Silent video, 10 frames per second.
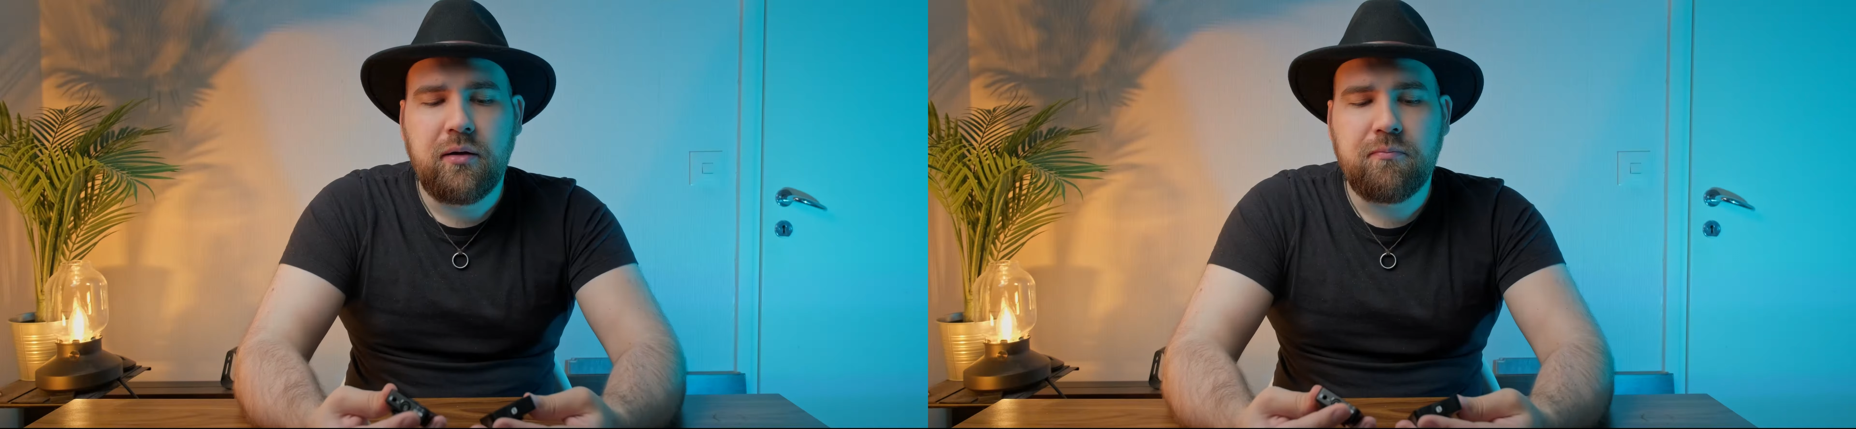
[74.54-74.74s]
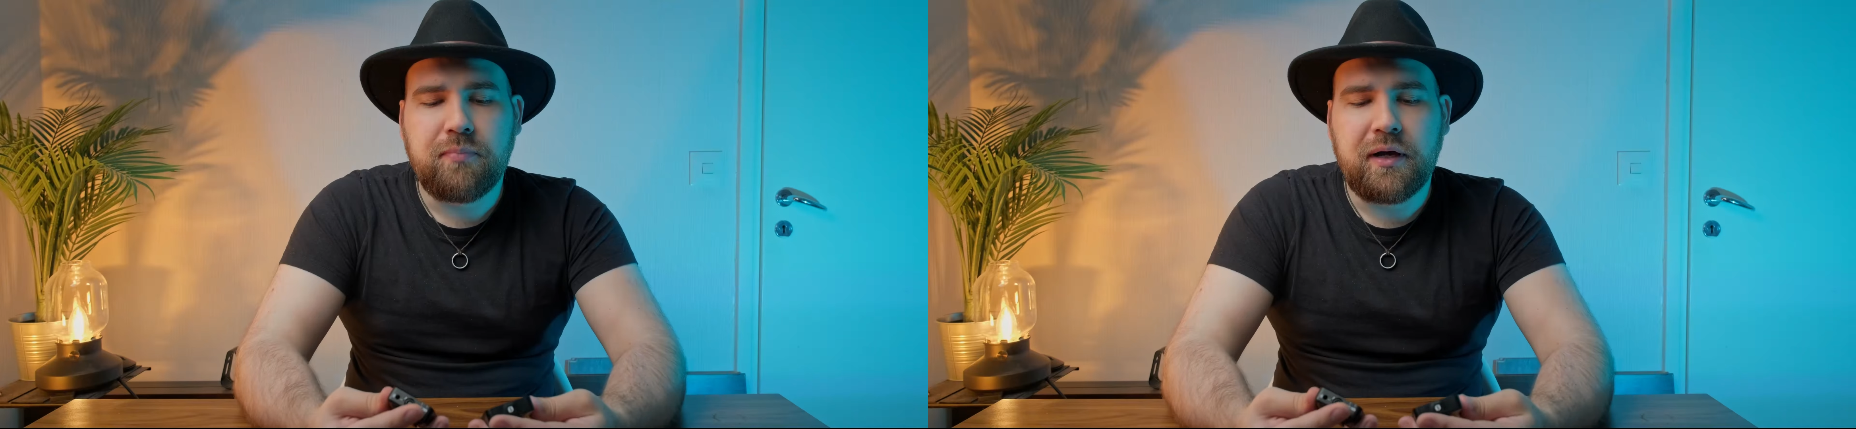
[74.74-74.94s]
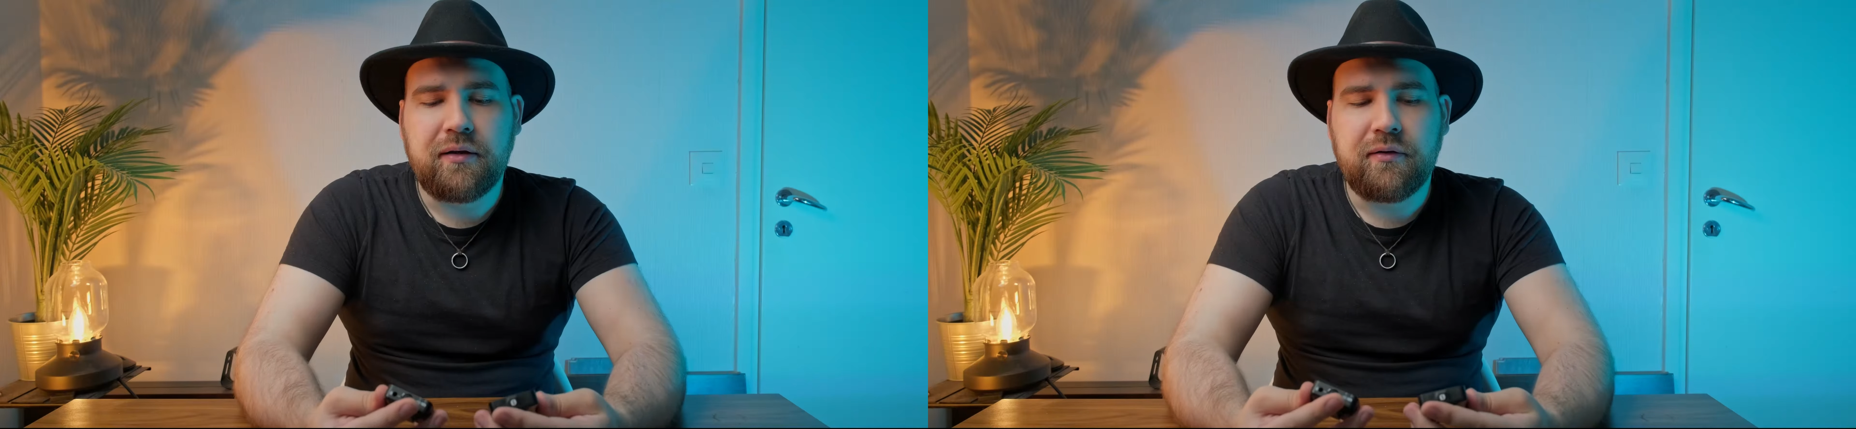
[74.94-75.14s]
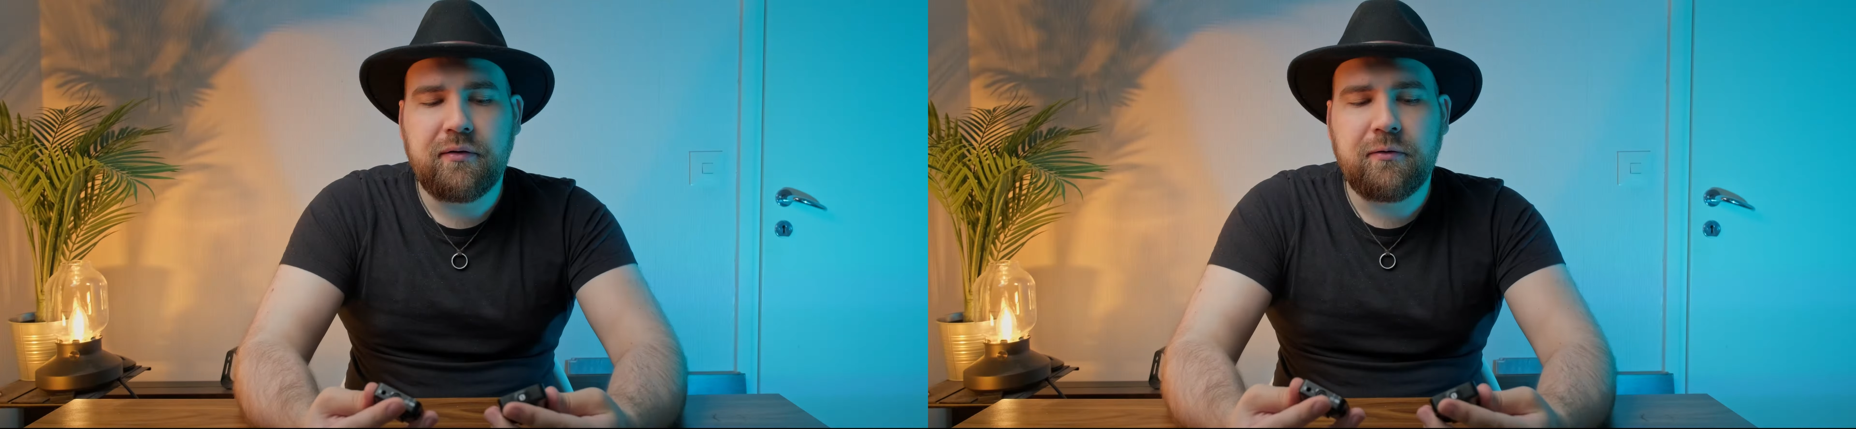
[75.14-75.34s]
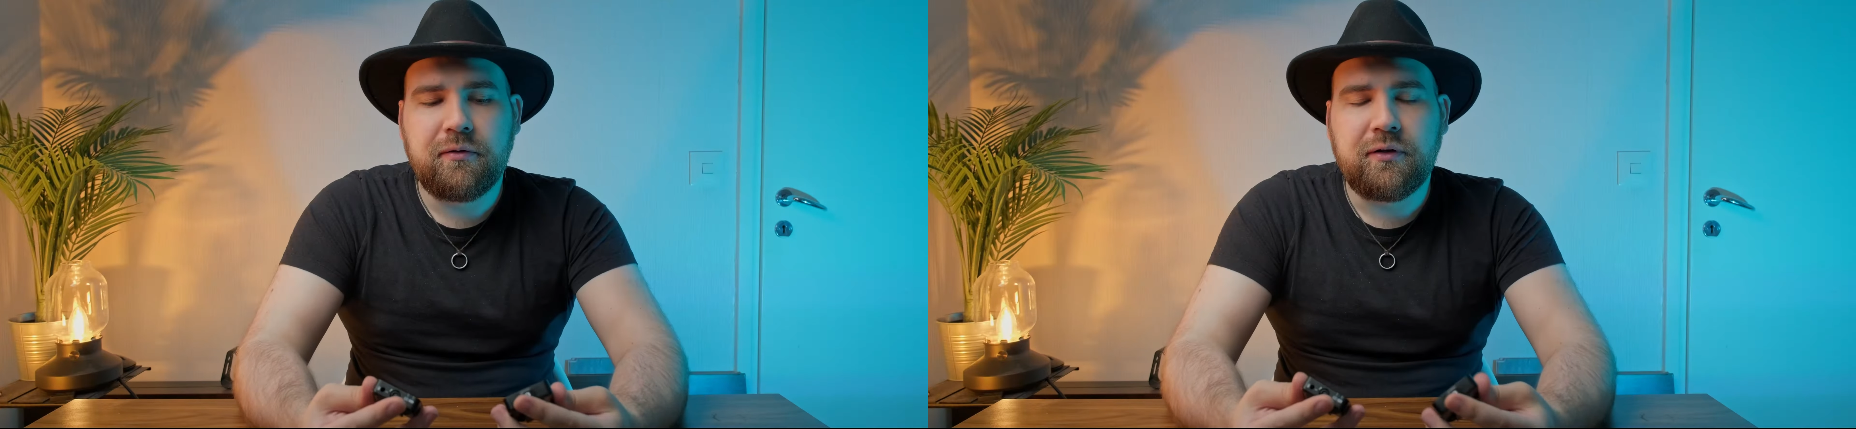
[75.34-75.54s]
but
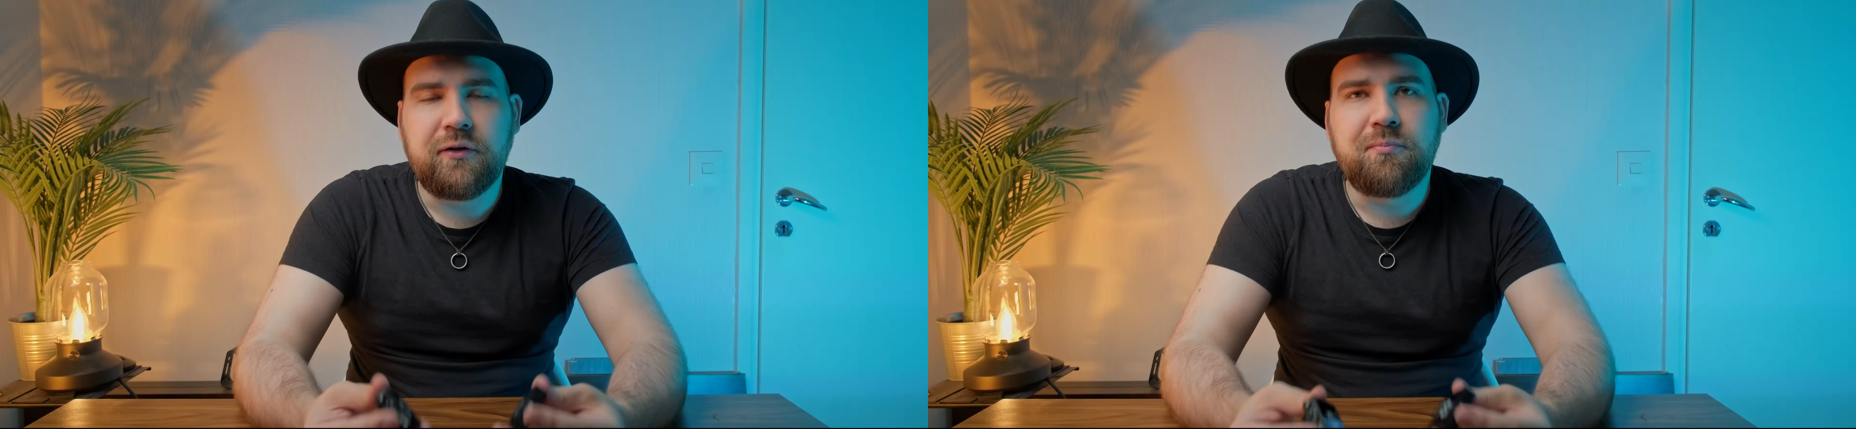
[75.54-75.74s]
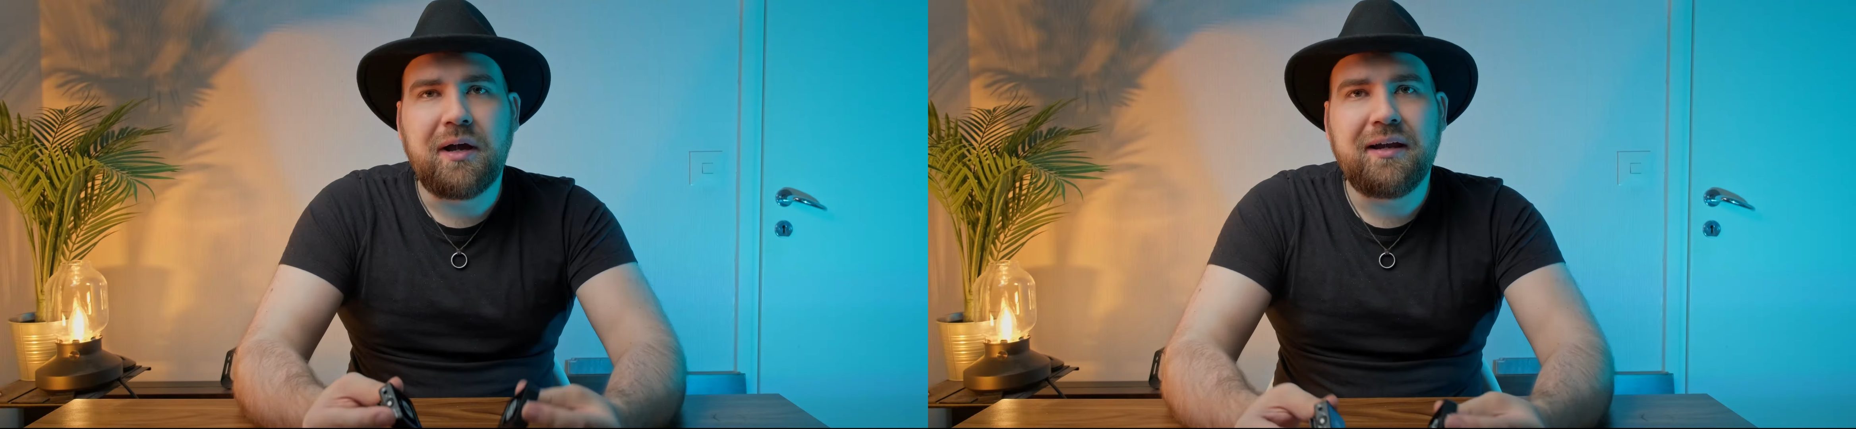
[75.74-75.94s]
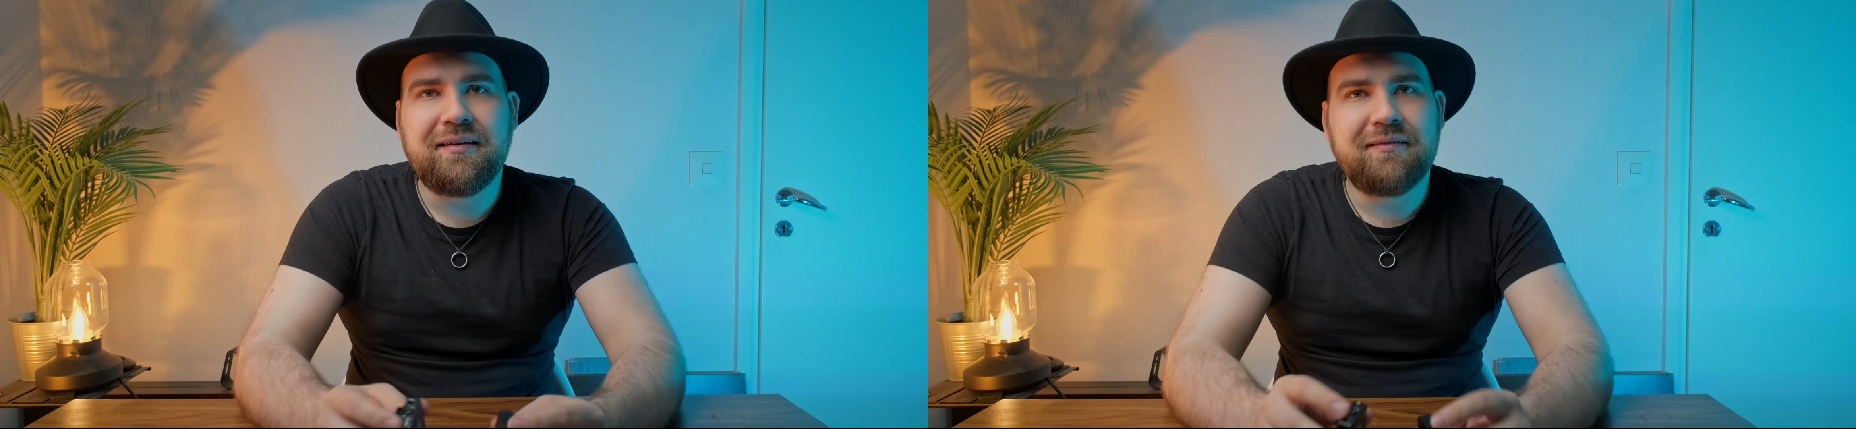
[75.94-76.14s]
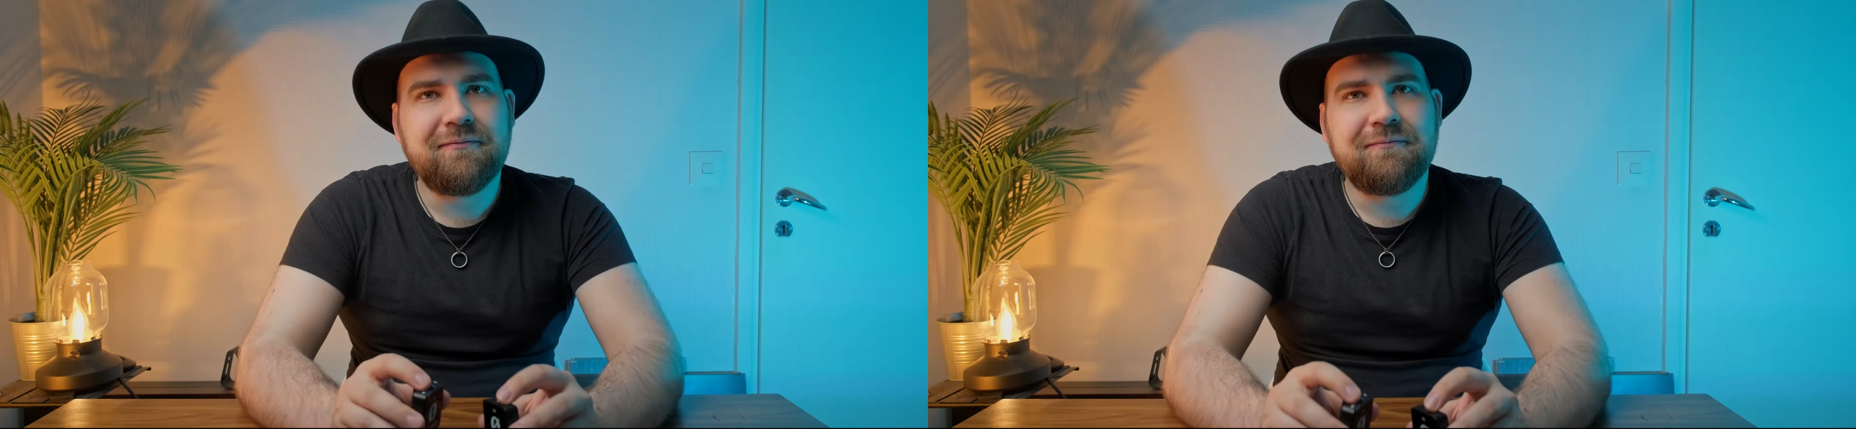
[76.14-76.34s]
despite